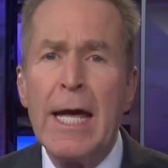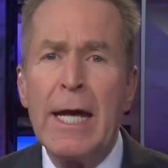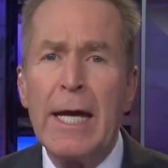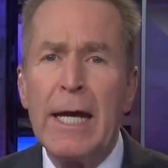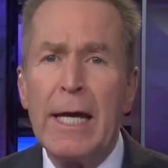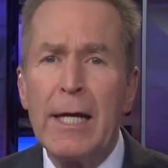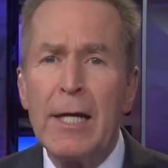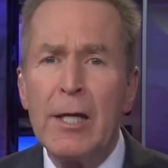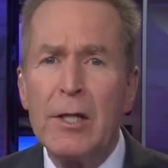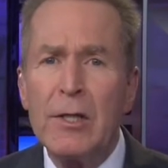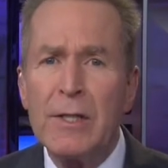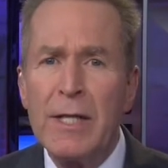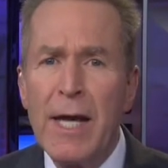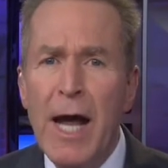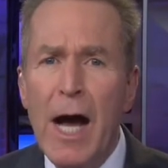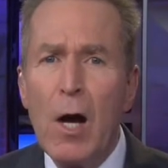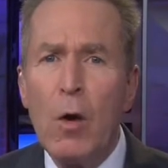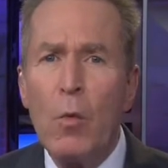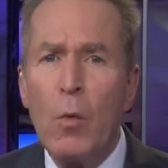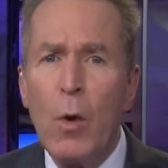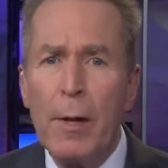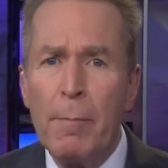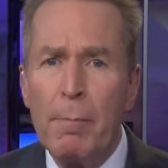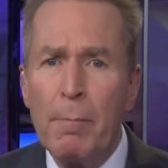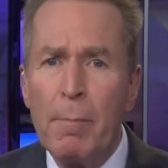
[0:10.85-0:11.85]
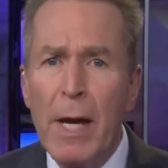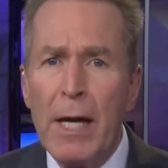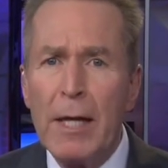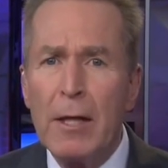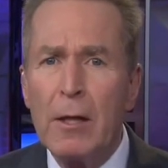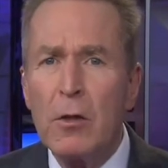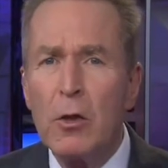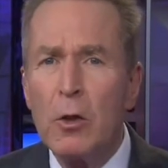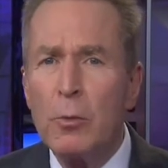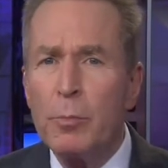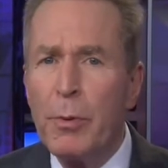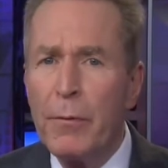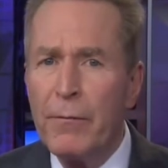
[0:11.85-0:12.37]
It is now what
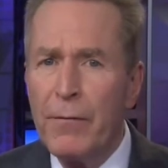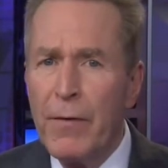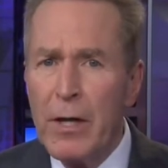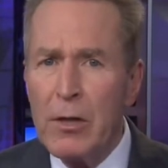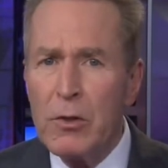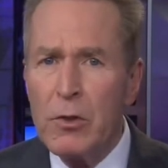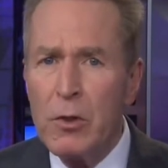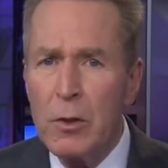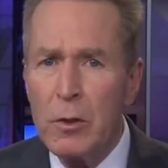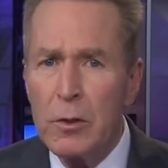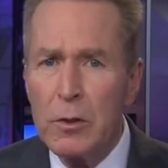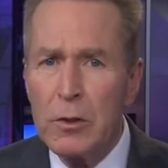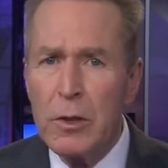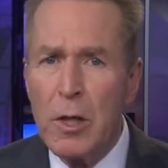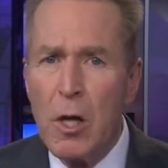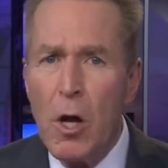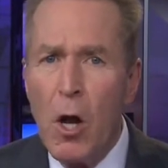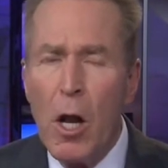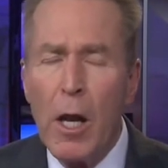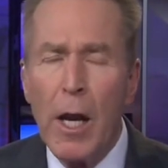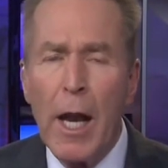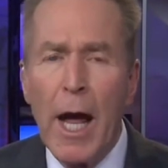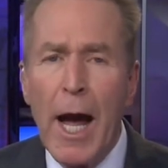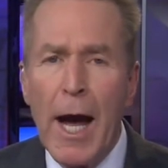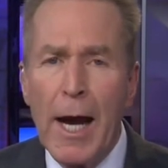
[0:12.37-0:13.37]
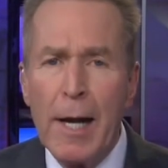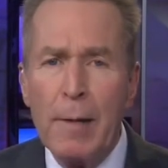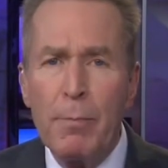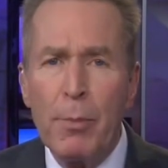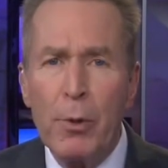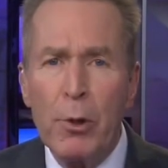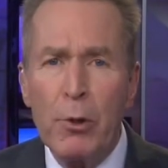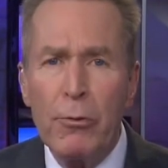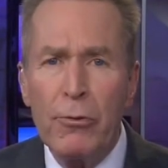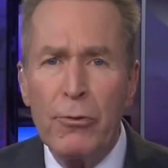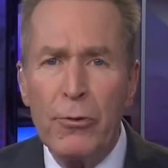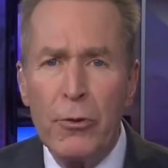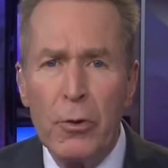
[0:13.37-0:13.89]
medical professionals call
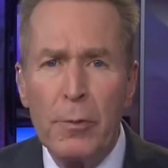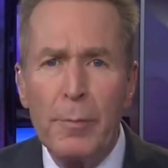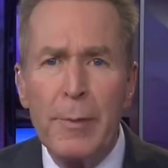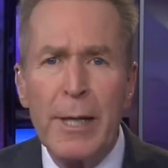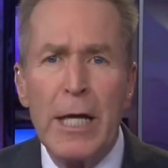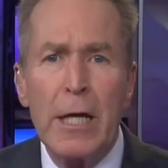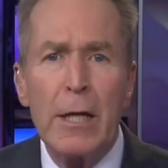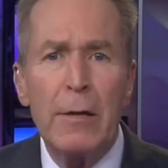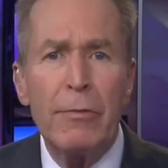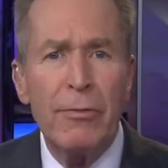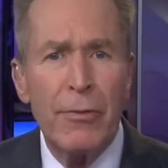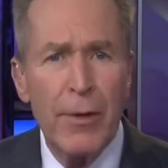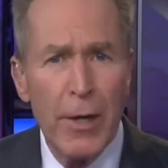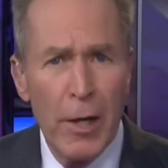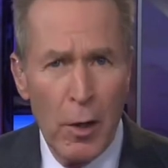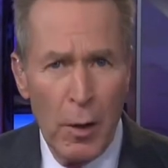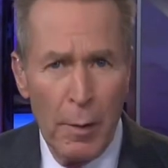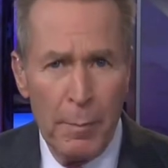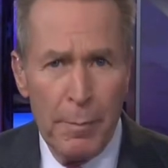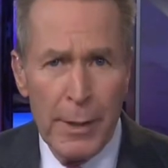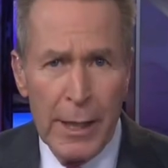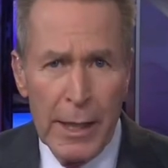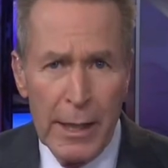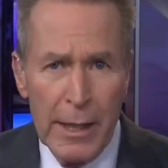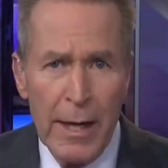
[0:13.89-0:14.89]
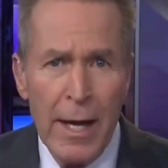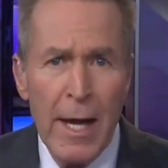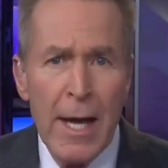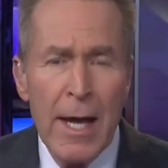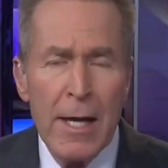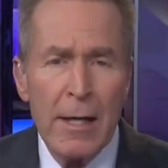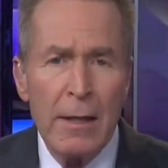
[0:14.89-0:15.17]
hyperthermia therapy,